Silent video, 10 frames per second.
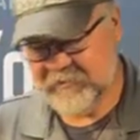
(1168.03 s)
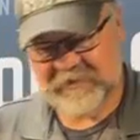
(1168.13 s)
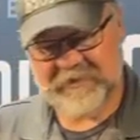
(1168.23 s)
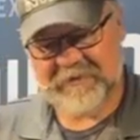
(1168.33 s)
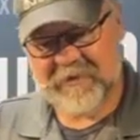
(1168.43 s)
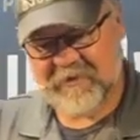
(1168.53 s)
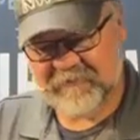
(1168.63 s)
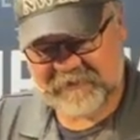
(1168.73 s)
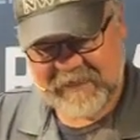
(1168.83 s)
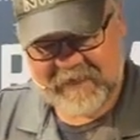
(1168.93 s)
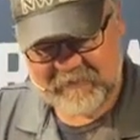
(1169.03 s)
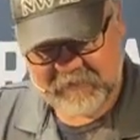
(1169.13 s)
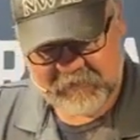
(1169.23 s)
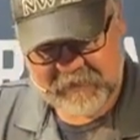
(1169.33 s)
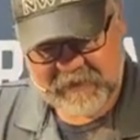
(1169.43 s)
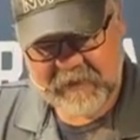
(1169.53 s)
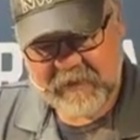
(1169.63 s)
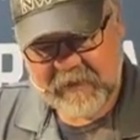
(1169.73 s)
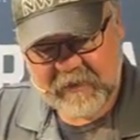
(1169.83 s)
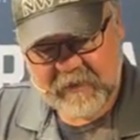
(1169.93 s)
to use it and harvest animals with it.
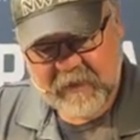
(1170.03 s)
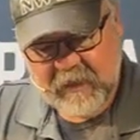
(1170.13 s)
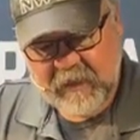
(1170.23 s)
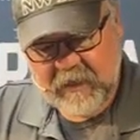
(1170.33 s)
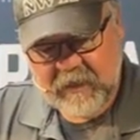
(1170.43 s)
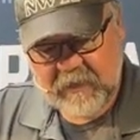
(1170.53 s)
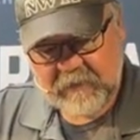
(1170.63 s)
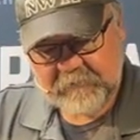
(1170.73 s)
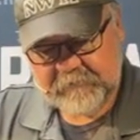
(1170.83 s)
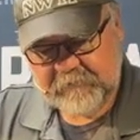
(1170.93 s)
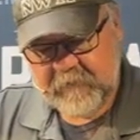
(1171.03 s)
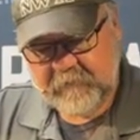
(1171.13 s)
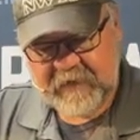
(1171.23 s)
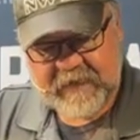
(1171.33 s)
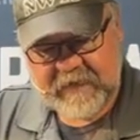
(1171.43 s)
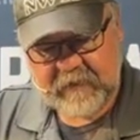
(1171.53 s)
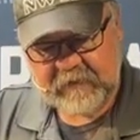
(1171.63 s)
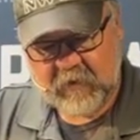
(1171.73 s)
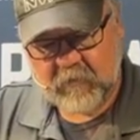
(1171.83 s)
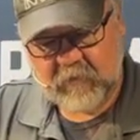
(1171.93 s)
But
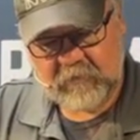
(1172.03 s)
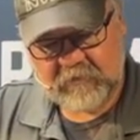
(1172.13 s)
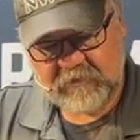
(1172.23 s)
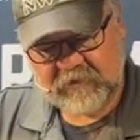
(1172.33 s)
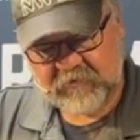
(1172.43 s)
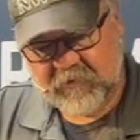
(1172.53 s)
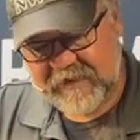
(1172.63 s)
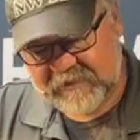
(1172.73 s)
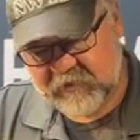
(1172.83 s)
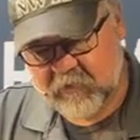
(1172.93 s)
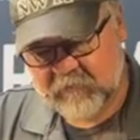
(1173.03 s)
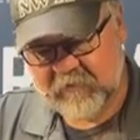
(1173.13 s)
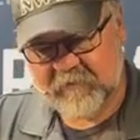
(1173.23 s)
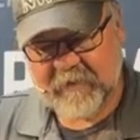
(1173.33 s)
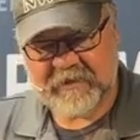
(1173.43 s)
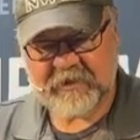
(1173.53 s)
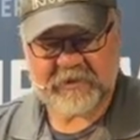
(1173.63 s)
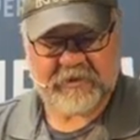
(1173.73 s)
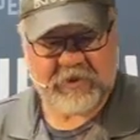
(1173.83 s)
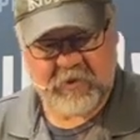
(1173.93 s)
again, don't stress over the
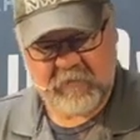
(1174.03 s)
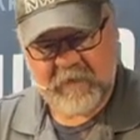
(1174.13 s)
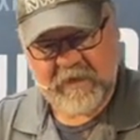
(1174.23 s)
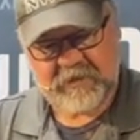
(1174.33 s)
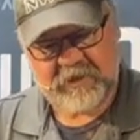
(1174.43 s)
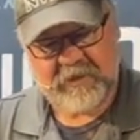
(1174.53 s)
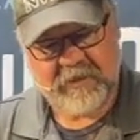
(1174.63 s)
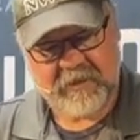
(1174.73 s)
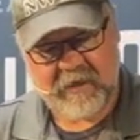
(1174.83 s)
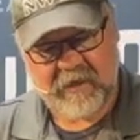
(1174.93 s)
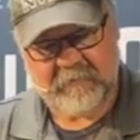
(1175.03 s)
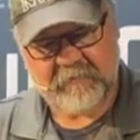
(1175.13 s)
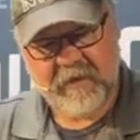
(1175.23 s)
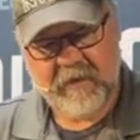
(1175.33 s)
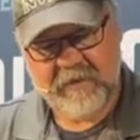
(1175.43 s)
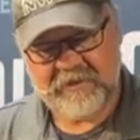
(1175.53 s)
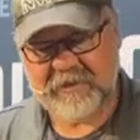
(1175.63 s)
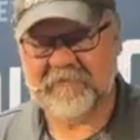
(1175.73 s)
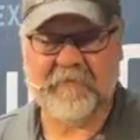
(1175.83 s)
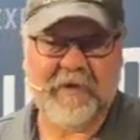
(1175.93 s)
budget too much.
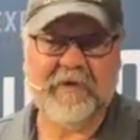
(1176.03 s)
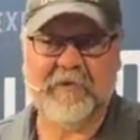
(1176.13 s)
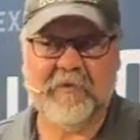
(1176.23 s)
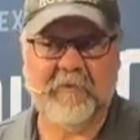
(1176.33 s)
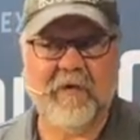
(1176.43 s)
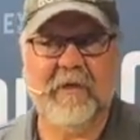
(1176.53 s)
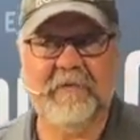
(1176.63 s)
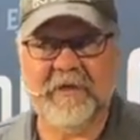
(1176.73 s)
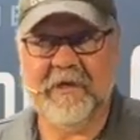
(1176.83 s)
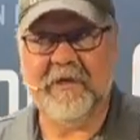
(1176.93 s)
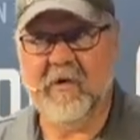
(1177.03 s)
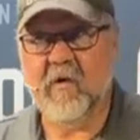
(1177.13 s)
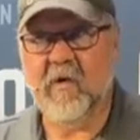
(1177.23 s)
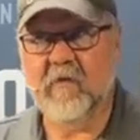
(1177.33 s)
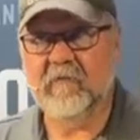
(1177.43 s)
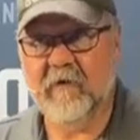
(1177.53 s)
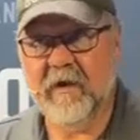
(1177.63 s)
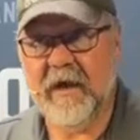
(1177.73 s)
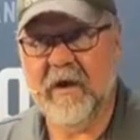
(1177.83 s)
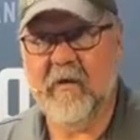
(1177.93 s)
Just figure you're probably going to go
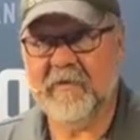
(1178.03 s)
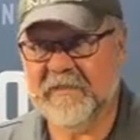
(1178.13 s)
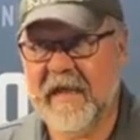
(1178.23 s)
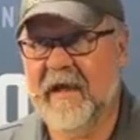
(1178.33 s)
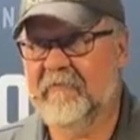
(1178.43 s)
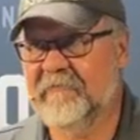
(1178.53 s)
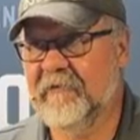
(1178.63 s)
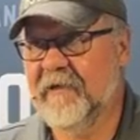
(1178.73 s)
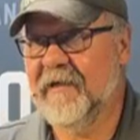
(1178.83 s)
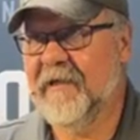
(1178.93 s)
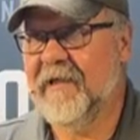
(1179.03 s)
over. I always have.